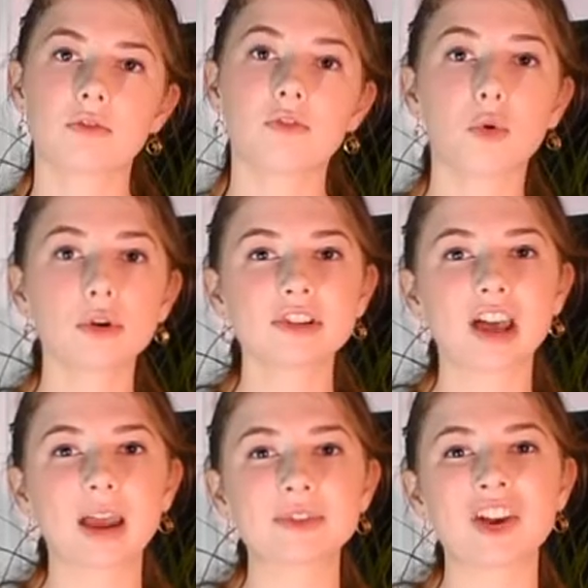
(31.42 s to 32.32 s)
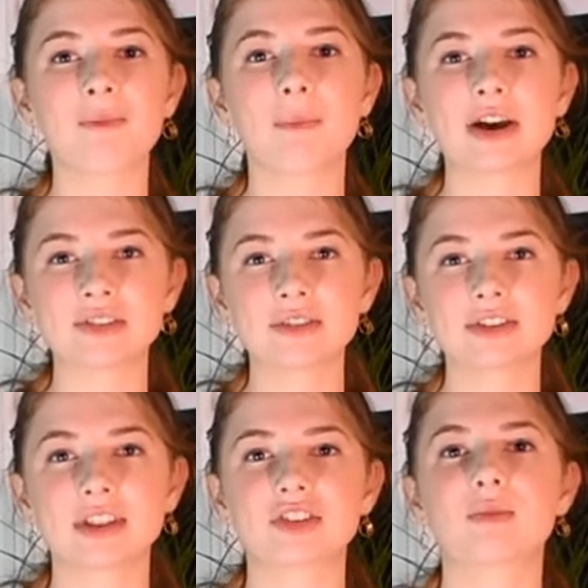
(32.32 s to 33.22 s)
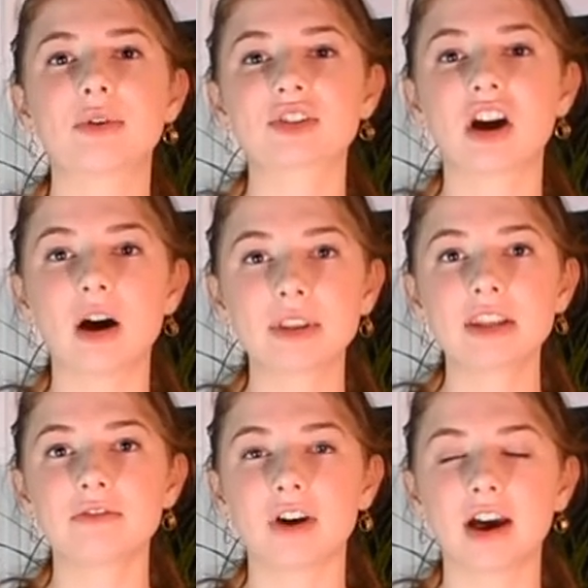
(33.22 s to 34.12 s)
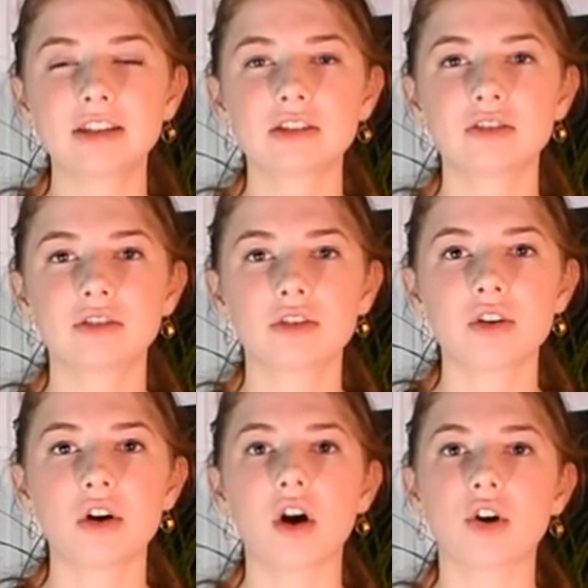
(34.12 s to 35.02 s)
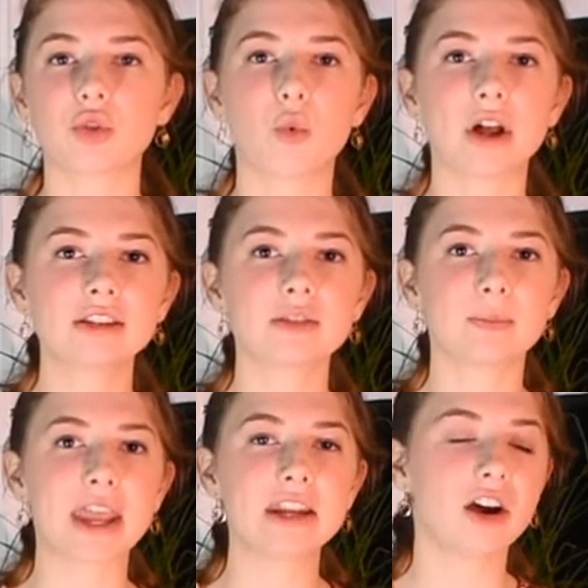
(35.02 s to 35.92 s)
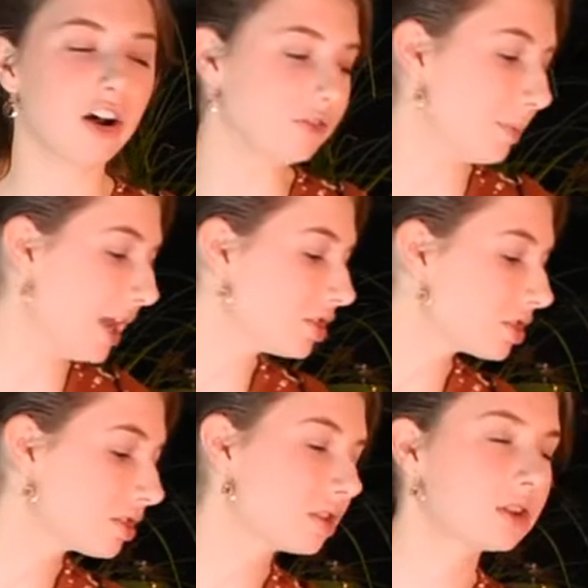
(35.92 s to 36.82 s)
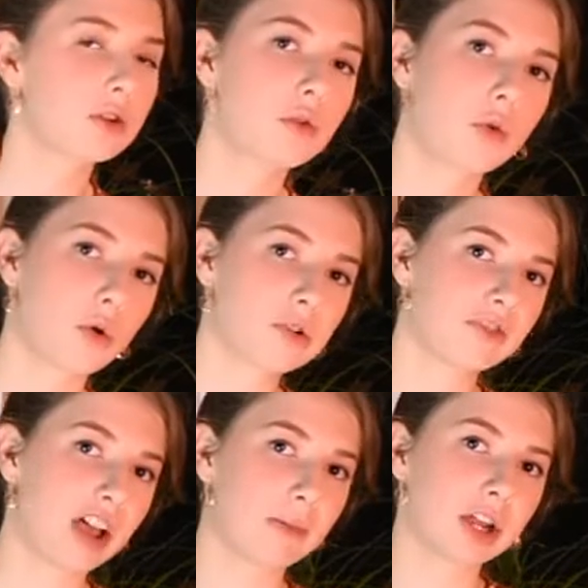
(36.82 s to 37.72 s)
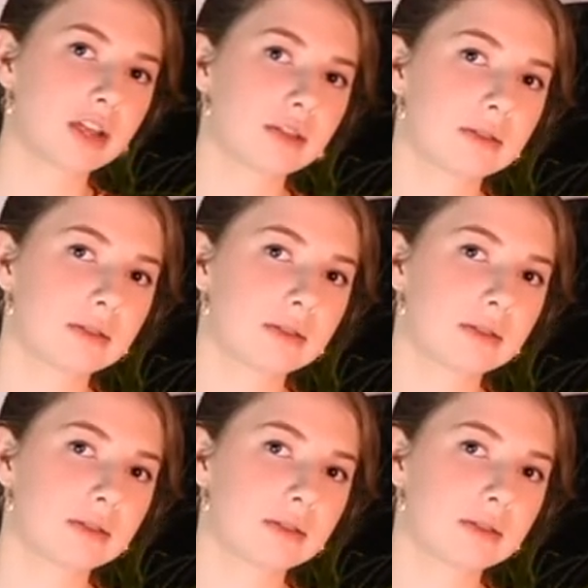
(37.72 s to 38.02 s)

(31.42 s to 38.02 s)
4 types of muzzles that you'll most commonly find are the ones made of mesh or fabric,